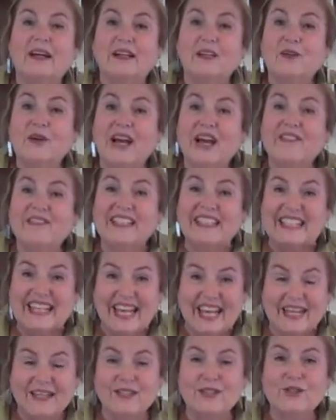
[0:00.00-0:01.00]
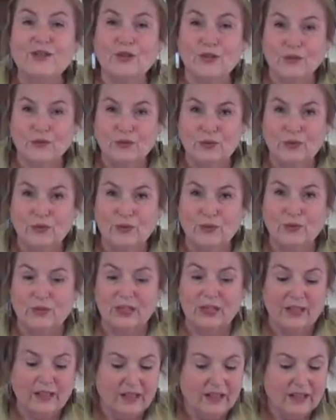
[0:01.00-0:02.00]
you have to taste your food.
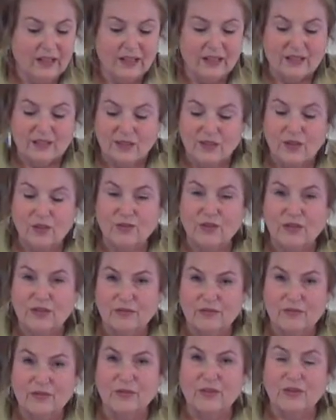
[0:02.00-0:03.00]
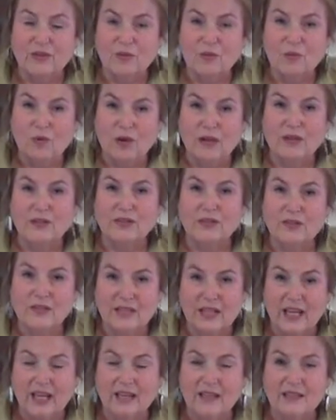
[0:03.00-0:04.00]
It's no different. You want to
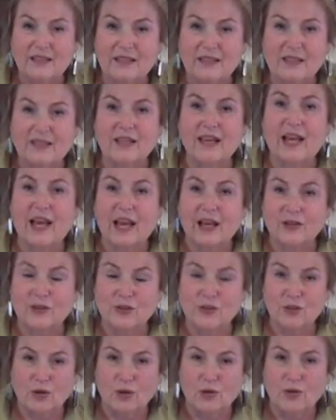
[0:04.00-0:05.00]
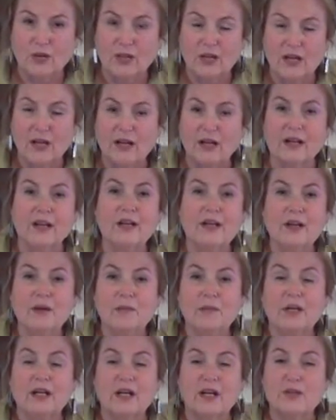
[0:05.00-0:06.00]
taste as you go along,
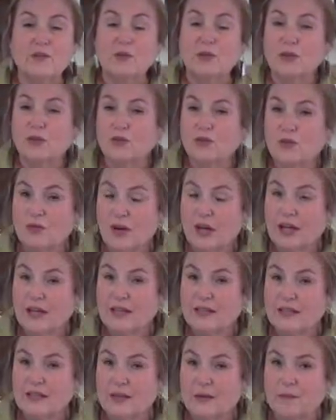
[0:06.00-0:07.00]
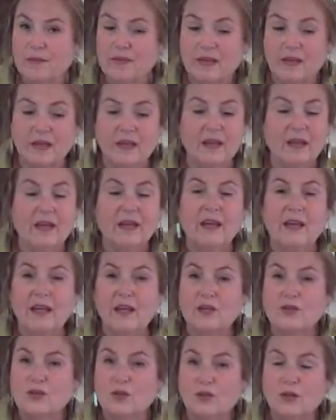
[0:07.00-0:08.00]
because when you're trying something and
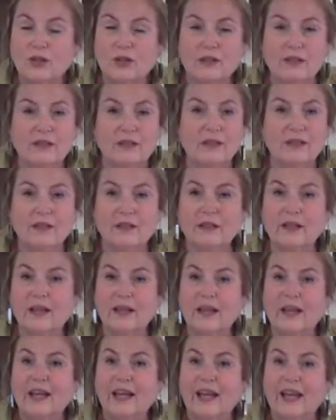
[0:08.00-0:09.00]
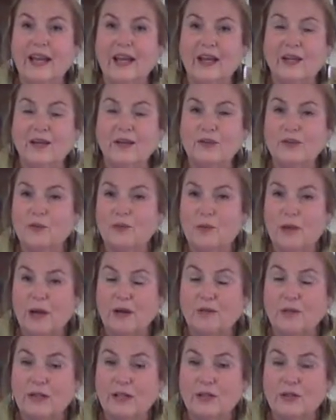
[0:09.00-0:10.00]
it's cooked and you're
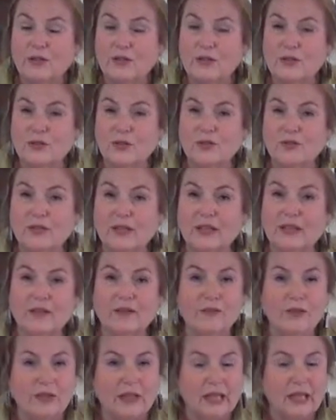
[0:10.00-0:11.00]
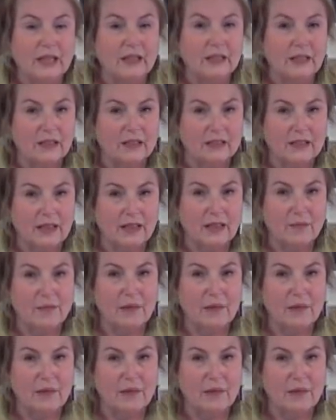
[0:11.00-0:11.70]
about ready to serve it, if you take a little tiny